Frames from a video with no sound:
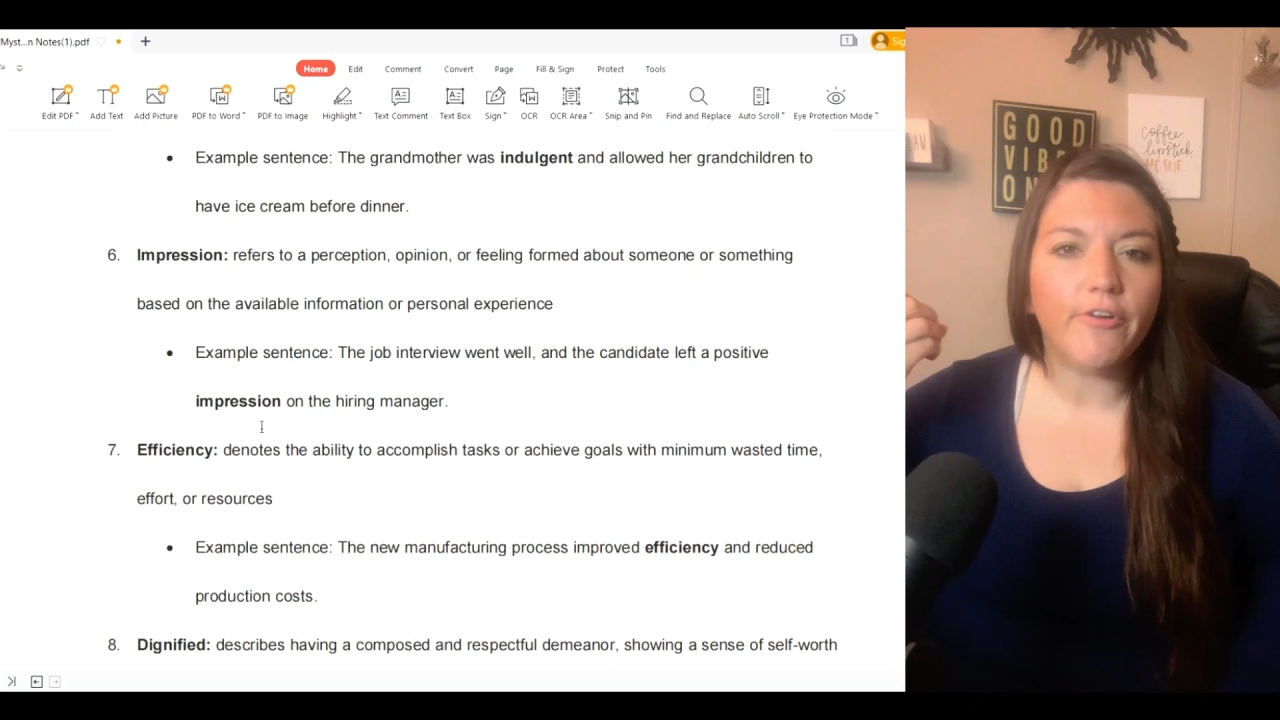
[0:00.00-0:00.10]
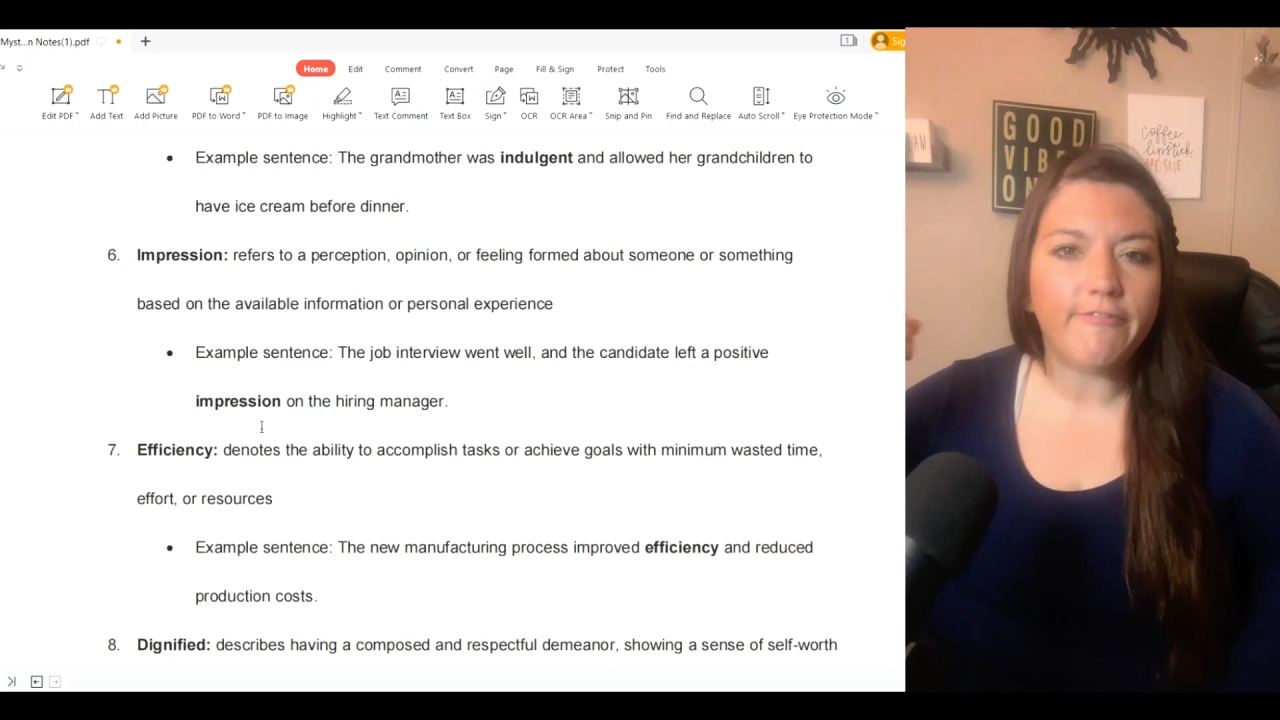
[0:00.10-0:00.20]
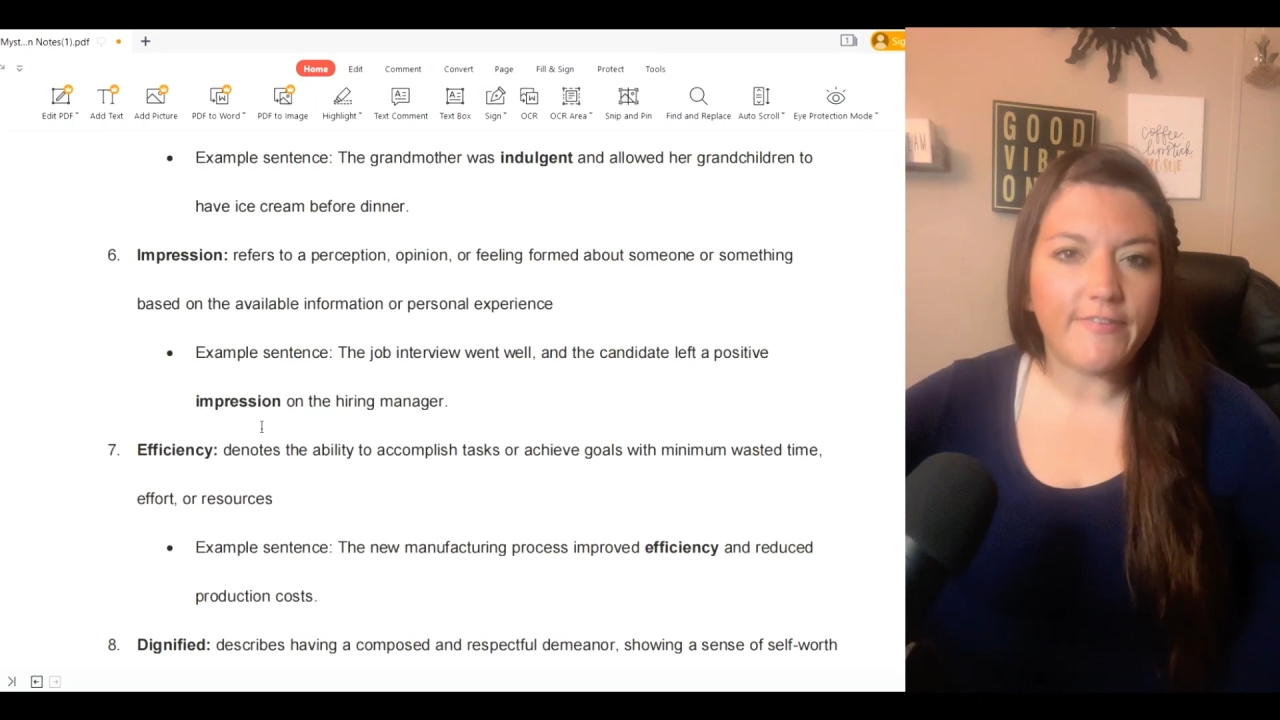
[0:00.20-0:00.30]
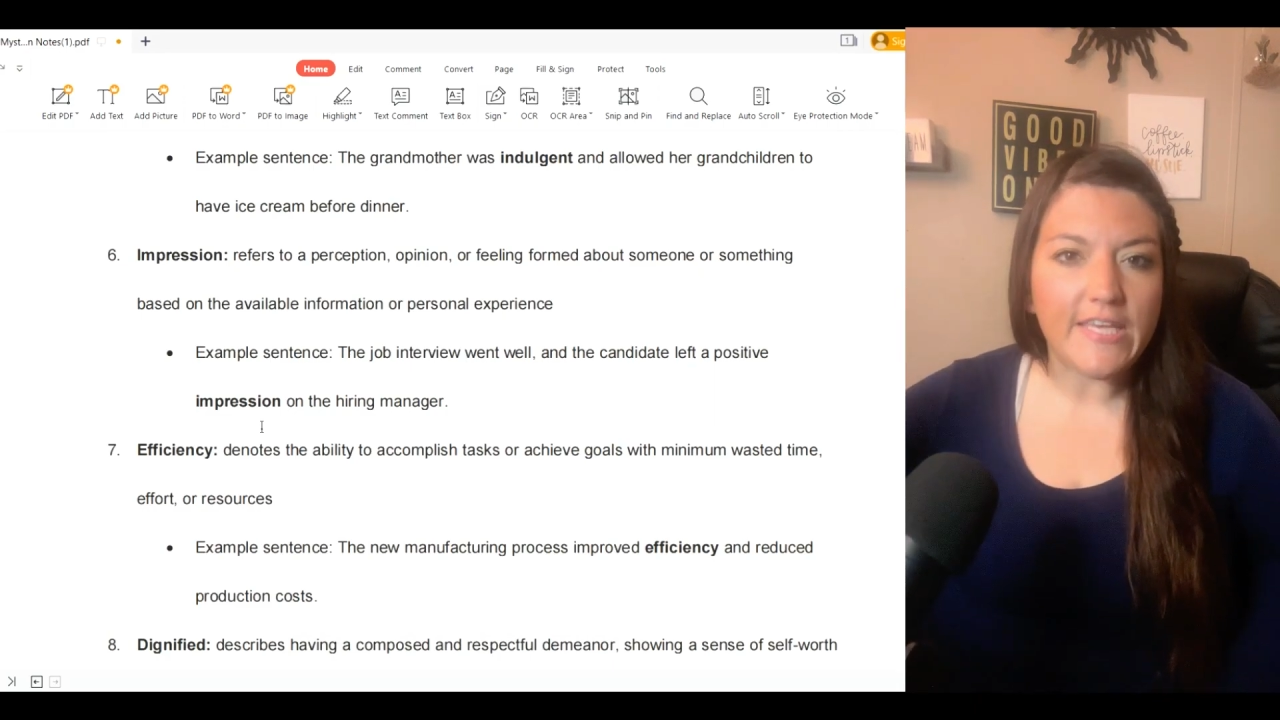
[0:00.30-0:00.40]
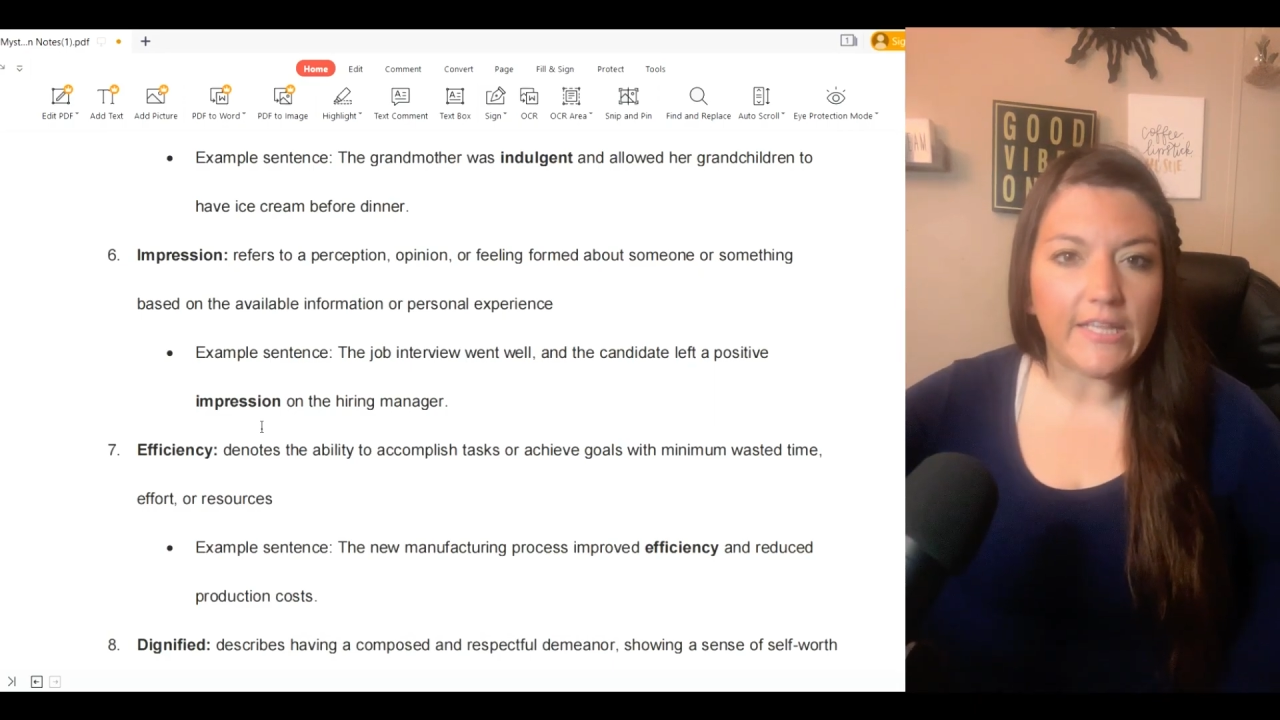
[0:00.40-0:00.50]

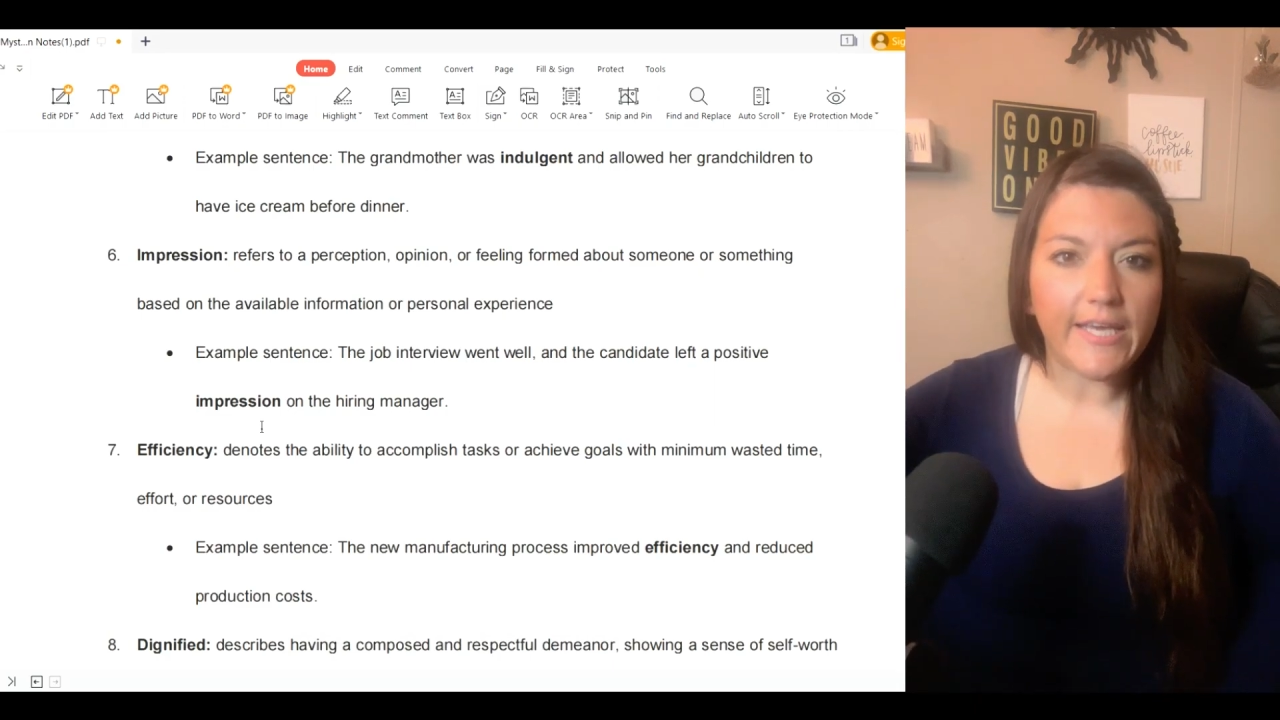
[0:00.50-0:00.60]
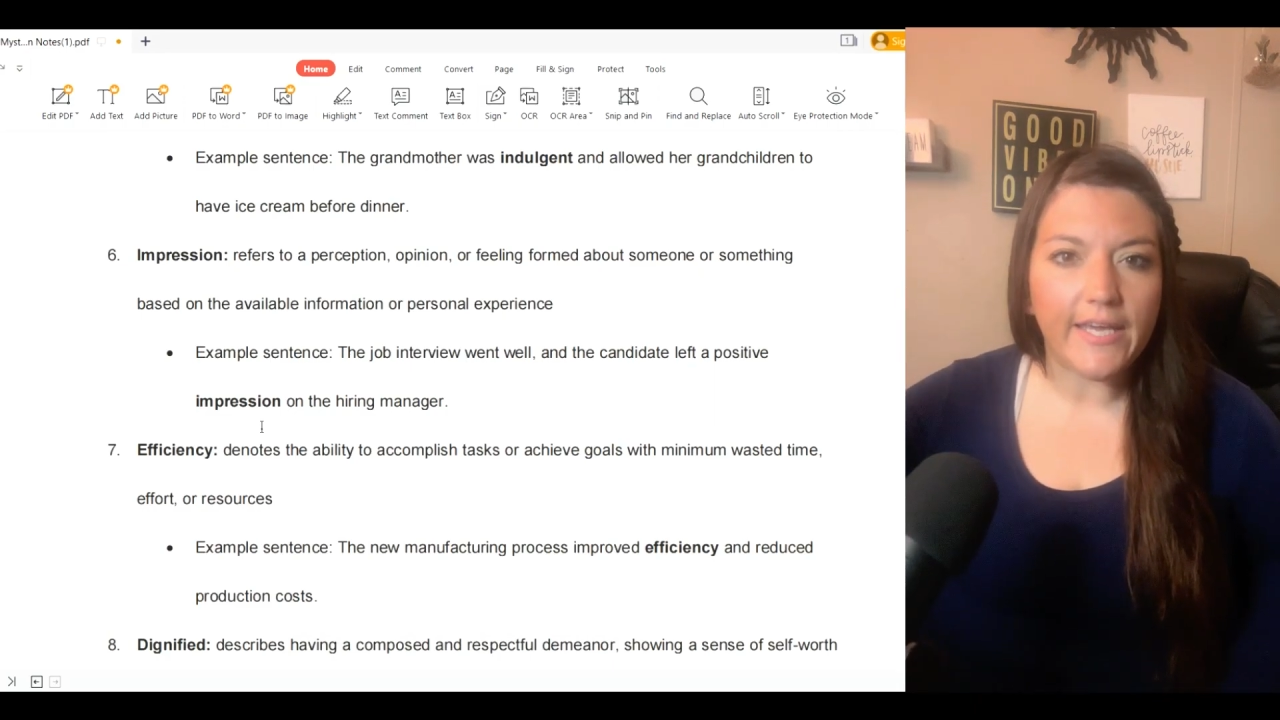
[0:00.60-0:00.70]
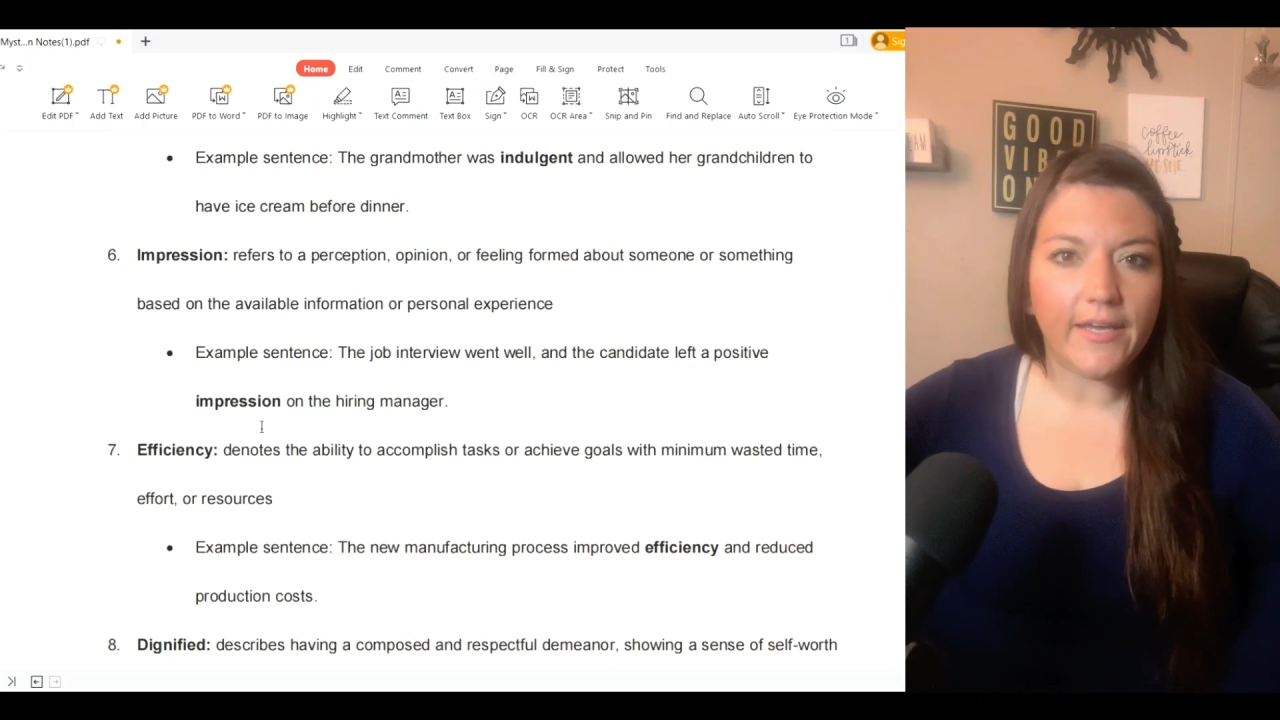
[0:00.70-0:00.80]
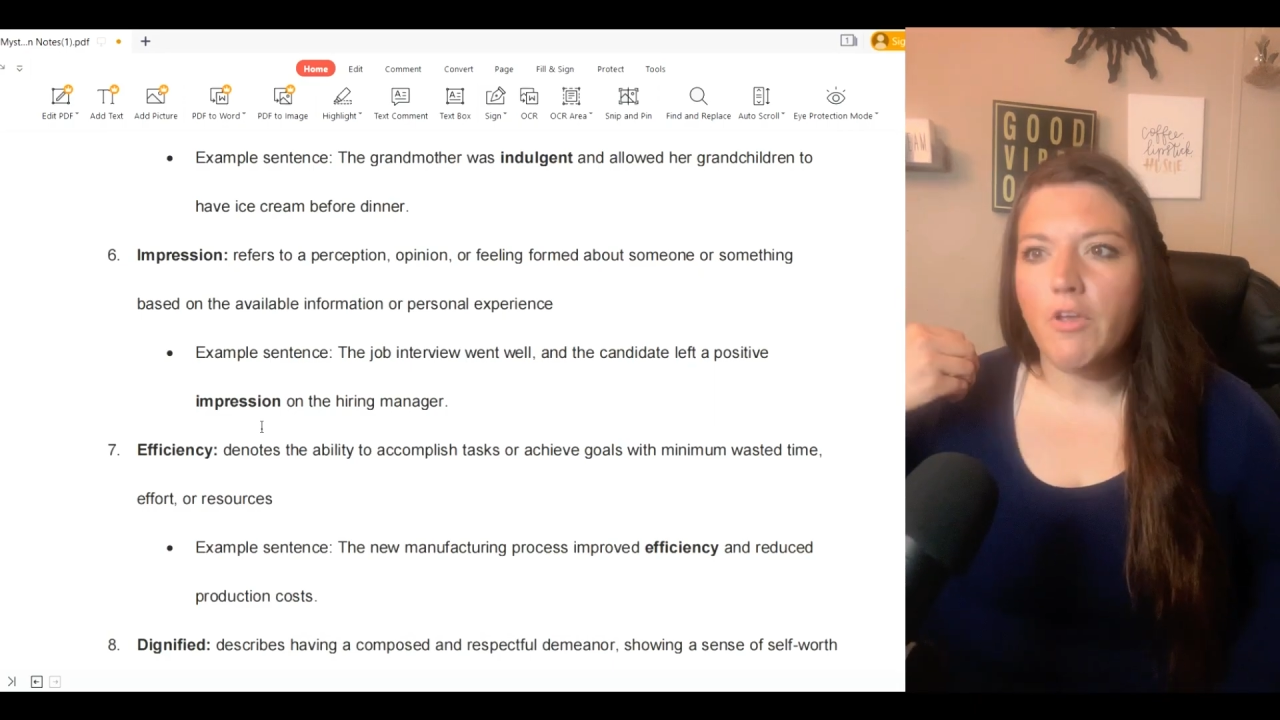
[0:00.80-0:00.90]
feeling